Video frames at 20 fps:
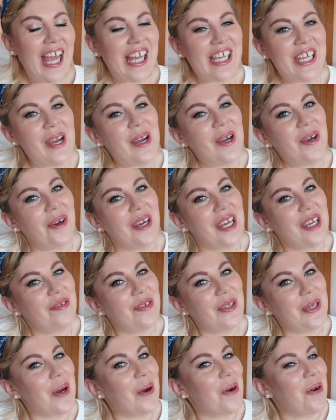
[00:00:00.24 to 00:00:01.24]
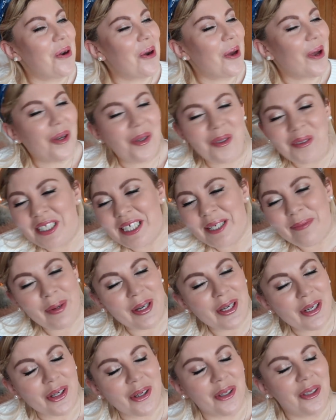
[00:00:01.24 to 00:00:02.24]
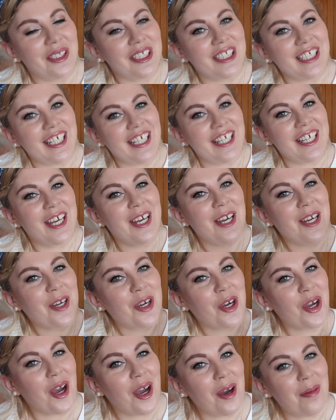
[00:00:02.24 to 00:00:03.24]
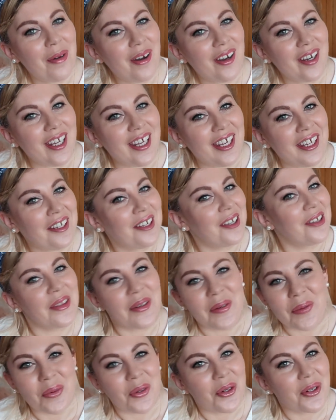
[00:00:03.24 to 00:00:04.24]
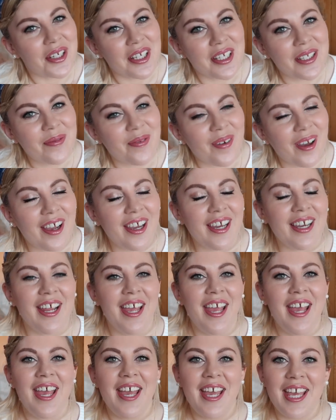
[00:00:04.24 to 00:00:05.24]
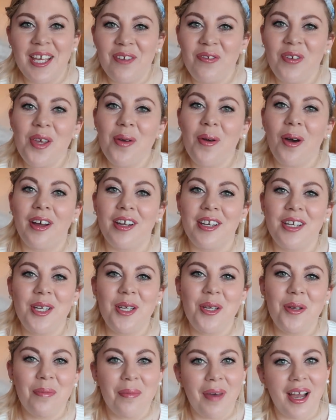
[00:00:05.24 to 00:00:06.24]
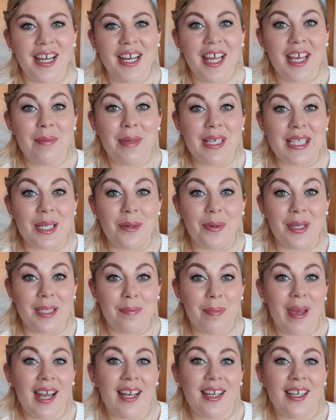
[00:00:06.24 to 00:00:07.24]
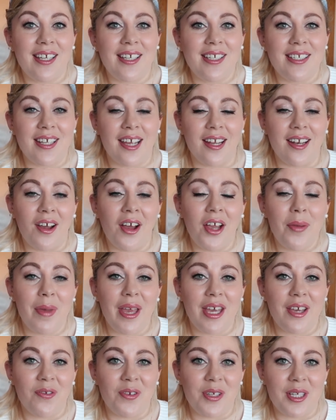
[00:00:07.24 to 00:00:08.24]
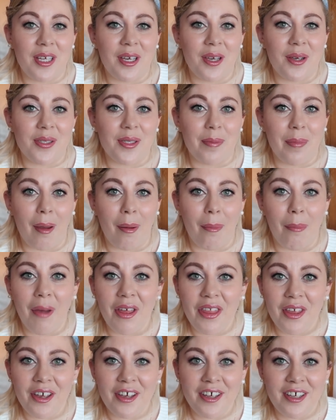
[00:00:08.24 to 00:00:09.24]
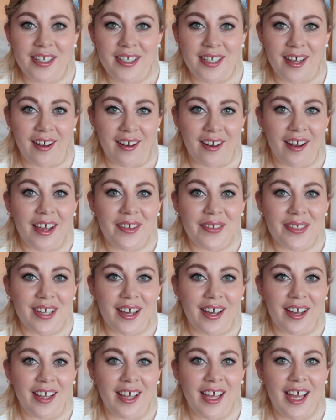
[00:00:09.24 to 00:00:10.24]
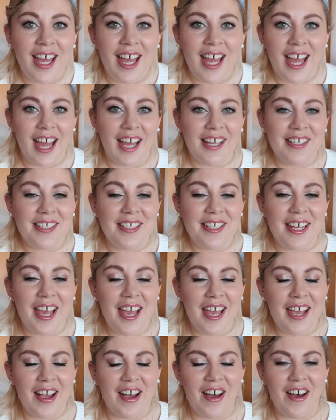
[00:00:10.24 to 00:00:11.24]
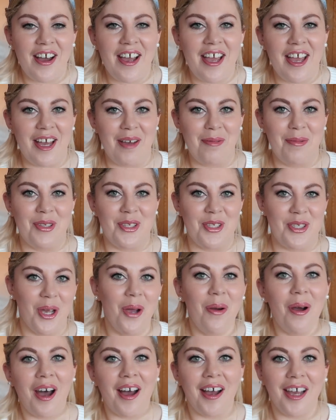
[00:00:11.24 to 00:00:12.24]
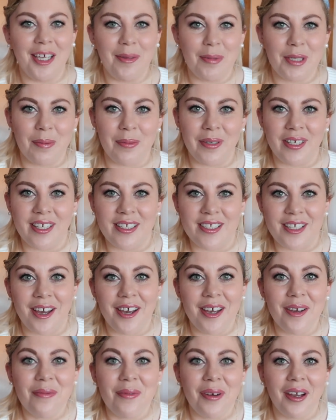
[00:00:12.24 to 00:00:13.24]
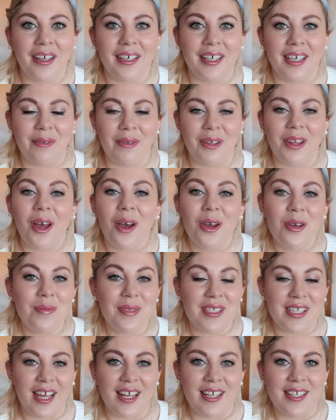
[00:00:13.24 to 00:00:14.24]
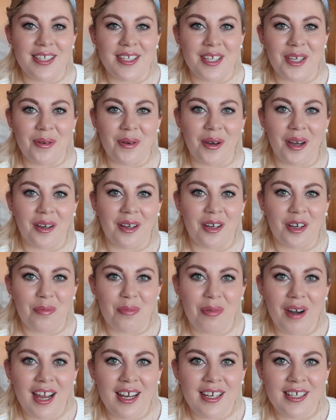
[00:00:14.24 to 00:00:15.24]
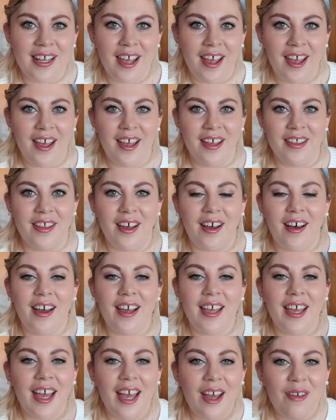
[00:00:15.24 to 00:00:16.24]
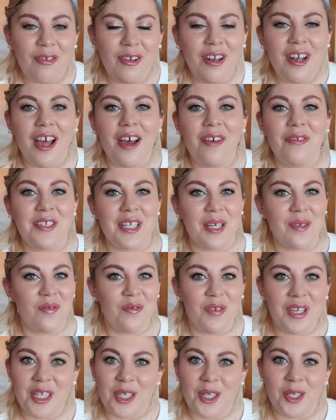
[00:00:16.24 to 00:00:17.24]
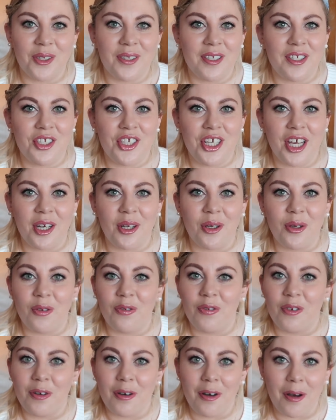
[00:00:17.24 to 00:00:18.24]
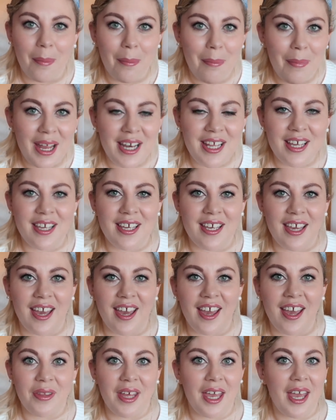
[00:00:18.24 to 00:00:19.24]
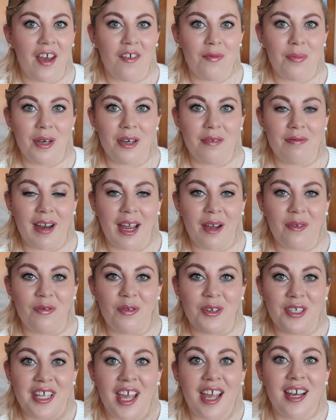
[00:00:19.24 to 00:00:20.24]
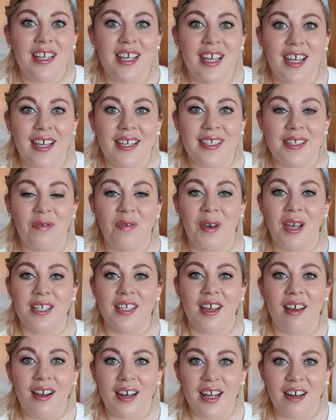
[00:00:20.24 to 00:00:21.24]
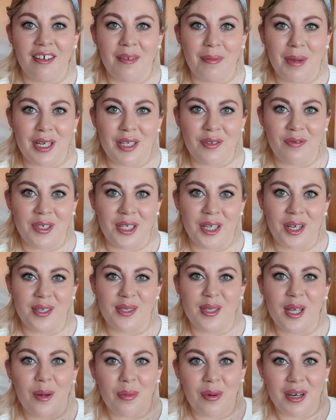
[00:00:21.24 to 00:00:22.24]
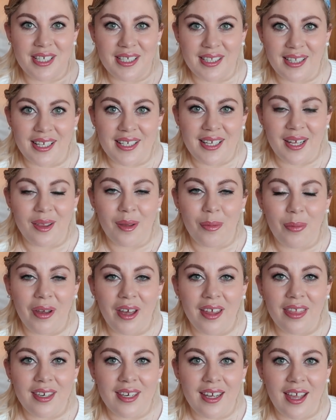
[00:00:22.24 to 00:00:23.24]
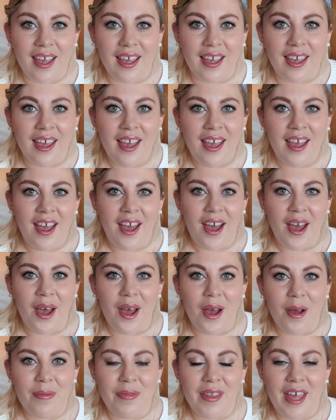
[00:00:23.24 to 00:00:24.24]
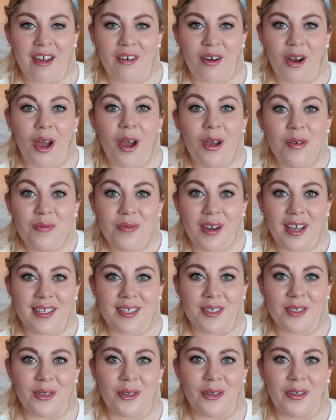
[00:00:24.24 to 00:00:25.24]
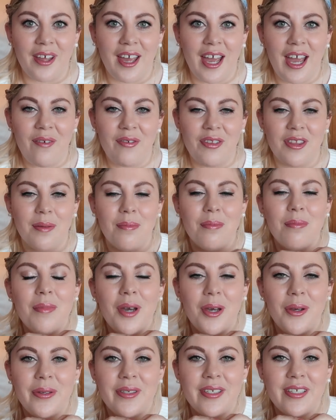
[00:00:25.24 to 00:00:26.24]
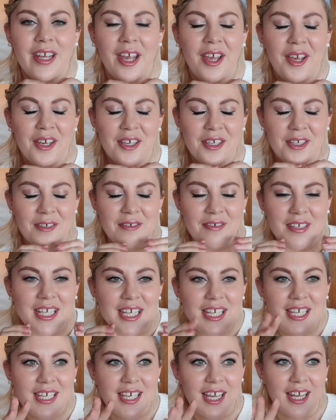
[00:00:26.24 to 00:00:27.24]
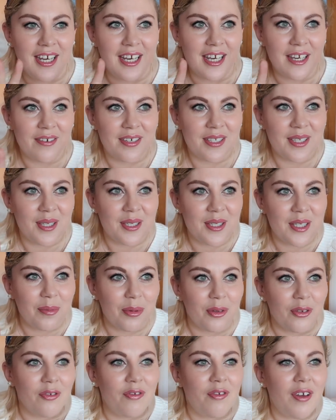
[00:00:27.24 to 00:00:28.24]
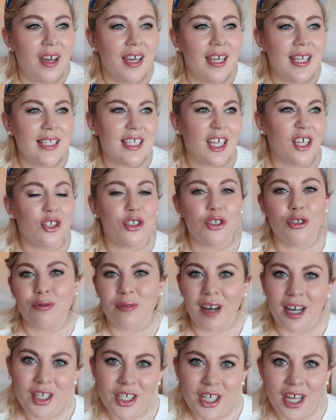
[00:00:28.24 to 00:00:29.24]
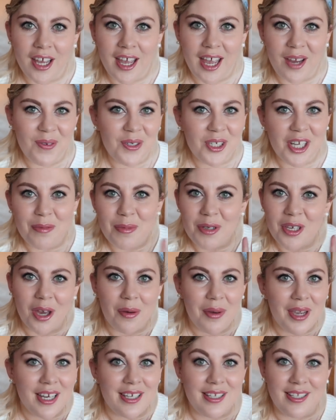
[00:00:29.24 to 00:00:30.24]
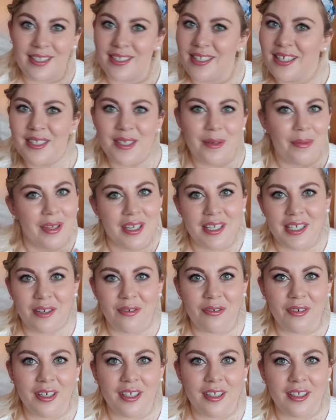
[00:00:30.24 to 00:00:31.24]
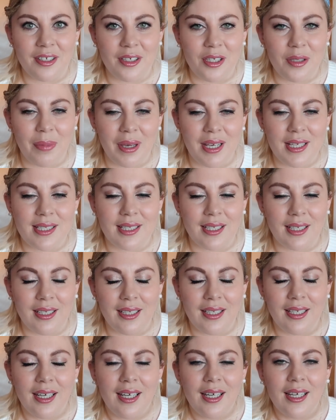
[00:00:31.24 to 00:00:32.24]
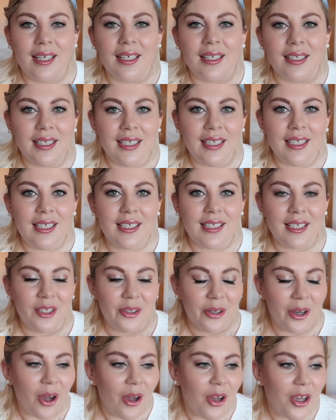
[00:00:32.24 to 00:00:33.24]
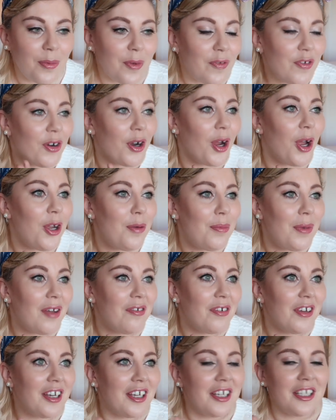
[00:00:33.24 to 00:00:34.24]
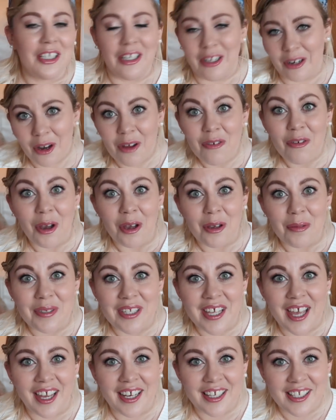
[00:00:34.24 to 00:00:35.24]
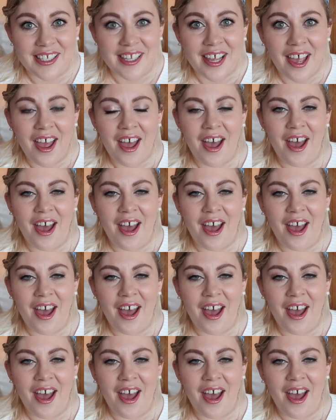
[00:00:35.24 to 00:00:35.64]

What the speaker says: Hello, if you're an oldie but goldie, come on in, the water's fine. If you are new, my name is Louise Pentland and I make videos about motherhood and lifestyle. And today I am so hyped because I am working with Homesense, who are a brand that I have loved and featured on this channel for many a year. They have been around for 10 years. In fact, earlier I made a video celebrating their 10th birthday. They're a homeware store that have the most unique and irresistible finds, like treasure. Every time you go in, you see something different that you basically need in your home. If you're a home lover, you love Homesense.